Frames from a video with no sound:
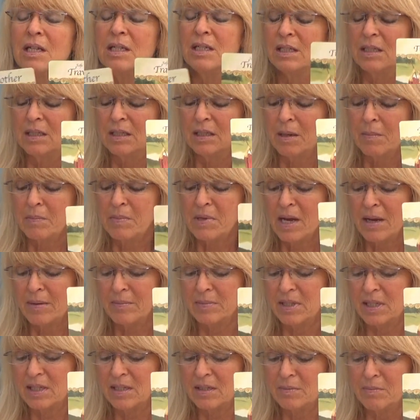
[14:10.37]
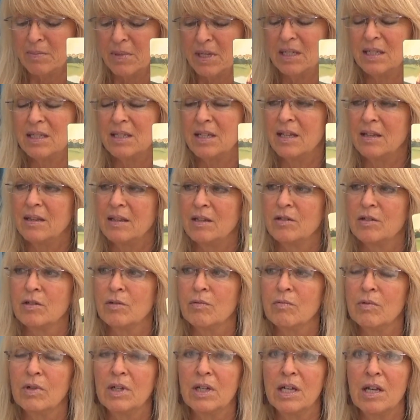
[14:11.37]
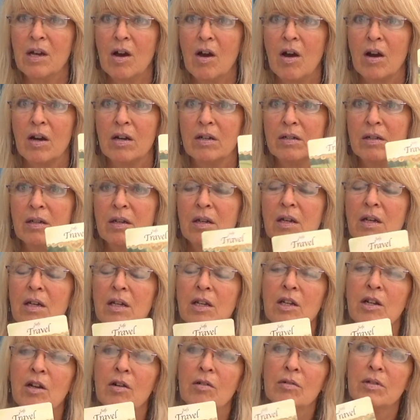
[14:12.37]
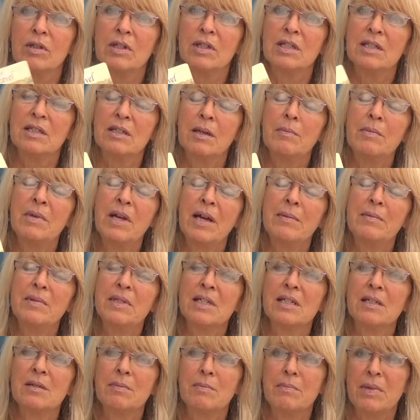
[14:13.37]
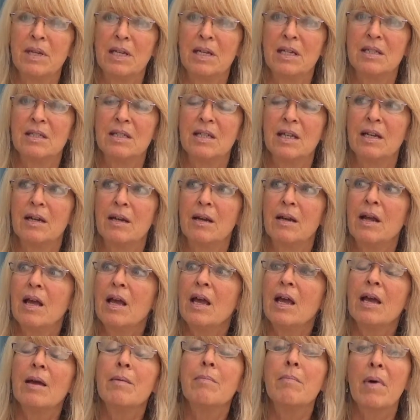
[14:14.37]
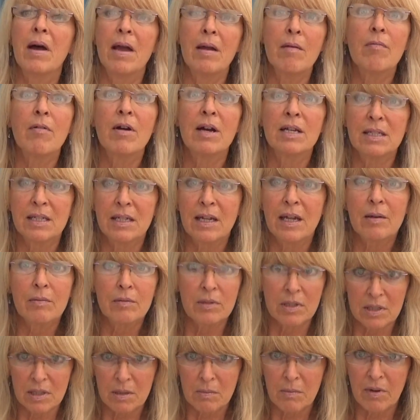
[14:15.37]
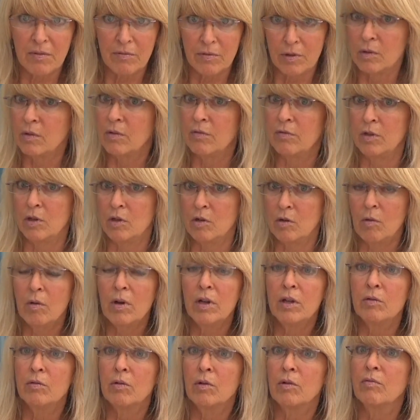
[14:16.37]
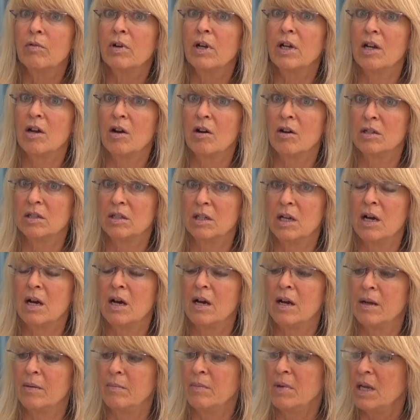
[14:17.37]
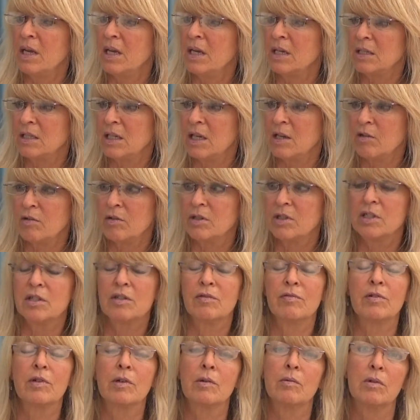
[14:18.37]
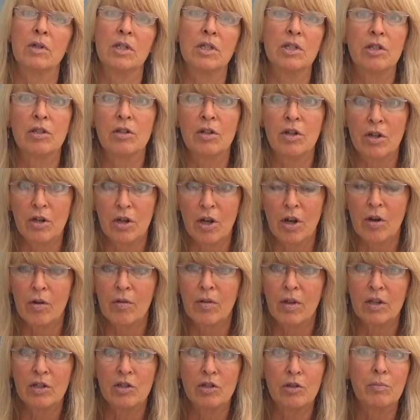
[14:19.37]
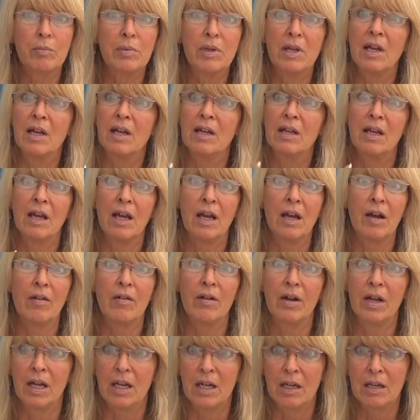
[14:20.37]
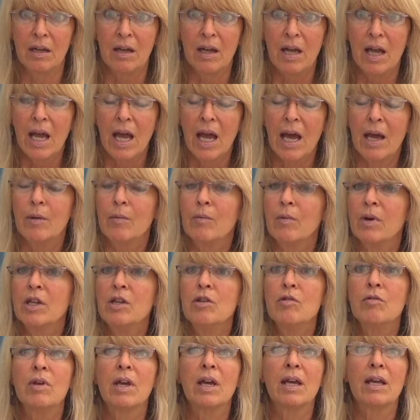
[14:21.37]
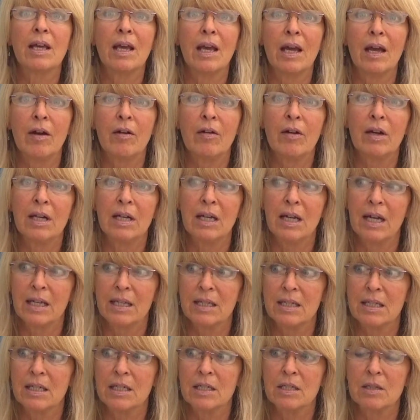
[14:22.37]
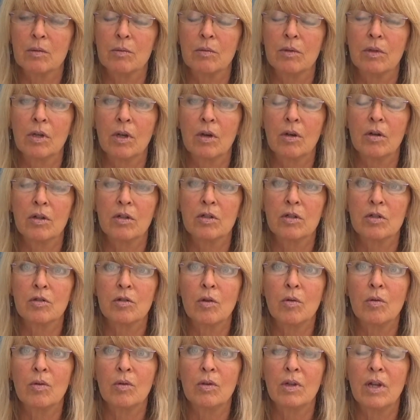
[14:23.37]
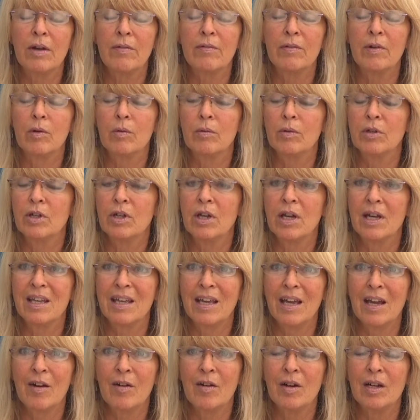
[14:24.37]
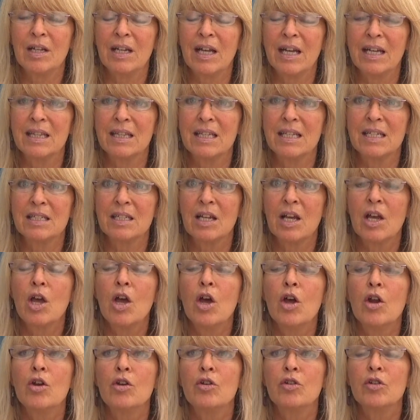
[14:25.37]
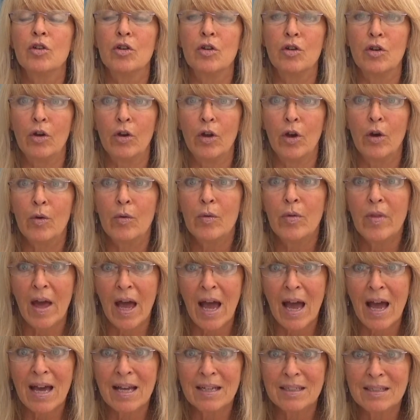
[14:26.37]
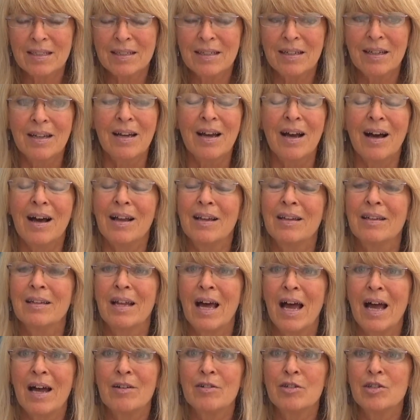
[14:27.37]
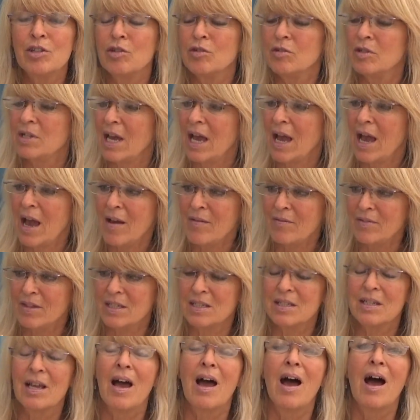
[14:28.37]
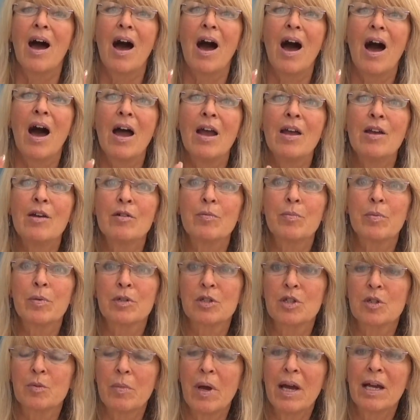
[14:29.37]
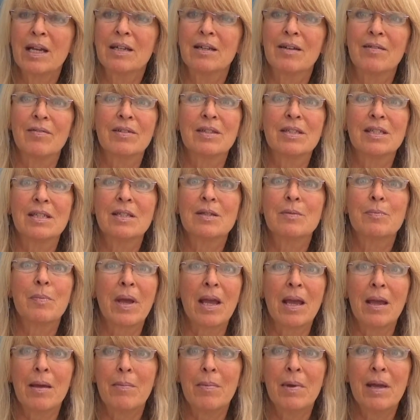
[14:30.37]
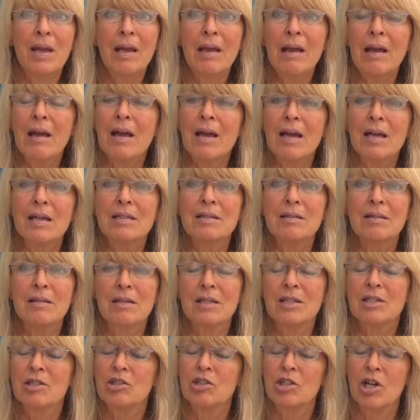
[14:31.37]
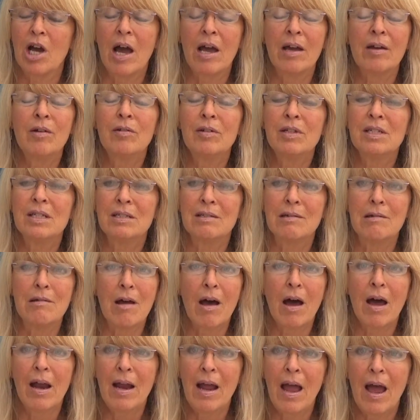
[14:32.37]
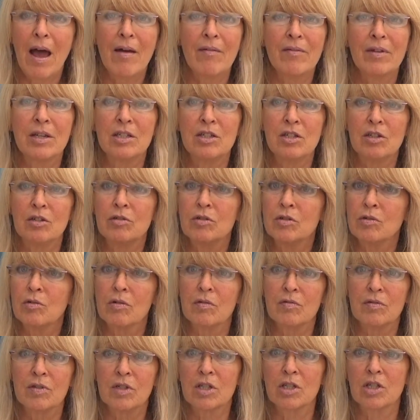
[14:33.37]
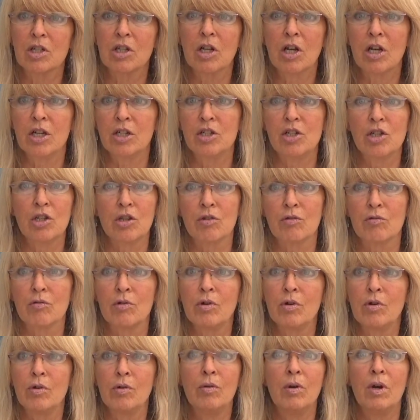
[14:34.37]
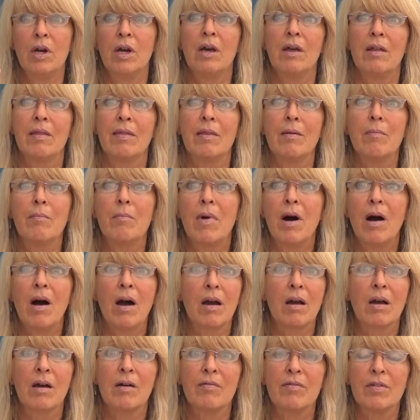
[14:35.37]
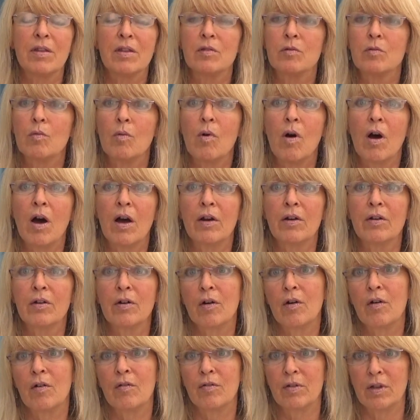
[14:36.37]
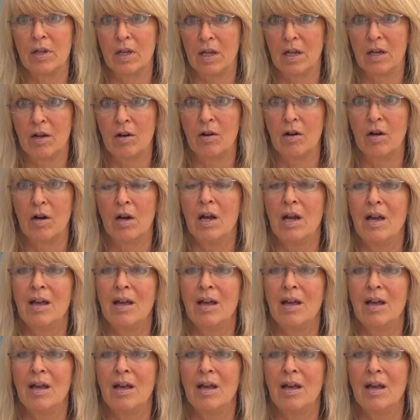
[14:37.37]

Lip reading: Sometimes this means that there's a really hard, you know, sometimes this means, and it might resonate with some of you, if you're going through a really hard time, St. Christopher wants you to know that you're being carried. And when you get carried like this, on a soul level, when you get carried like this, to know that allows you to have this higher perspective. This baby, this child is not having to sort of sludge through the muck of this water over here.